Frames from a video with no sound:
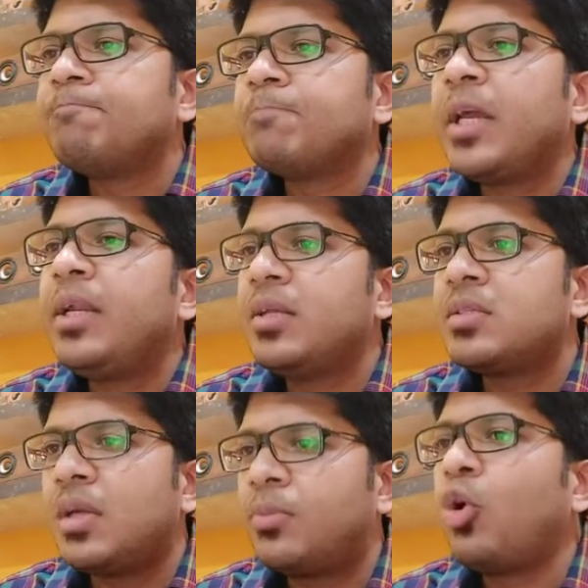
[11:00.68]
the Indian
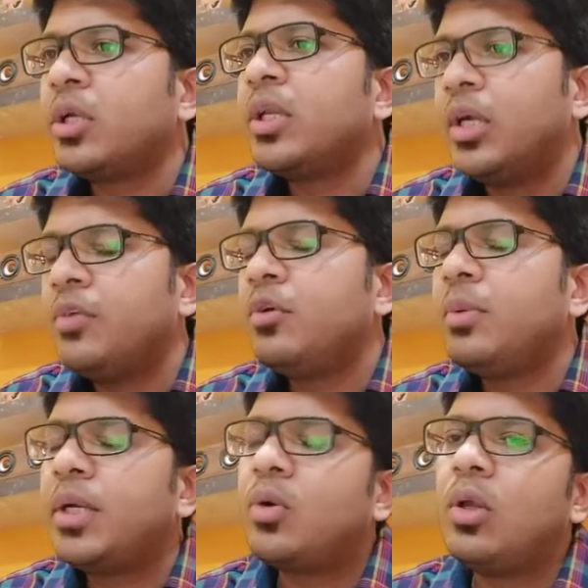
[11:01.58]
subcontinent, if you
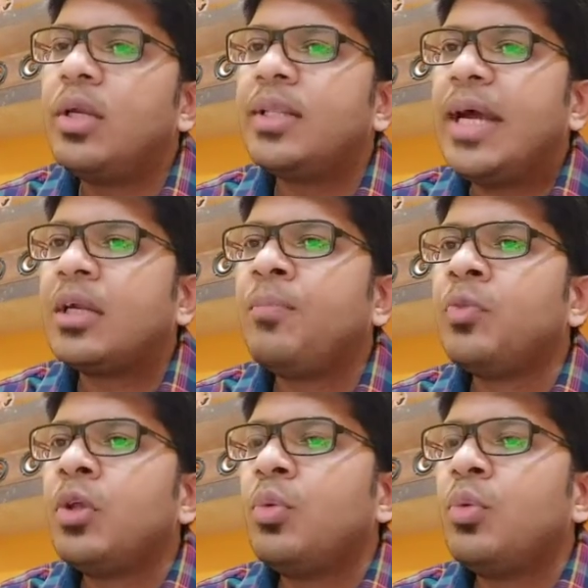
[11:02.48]
might call it that.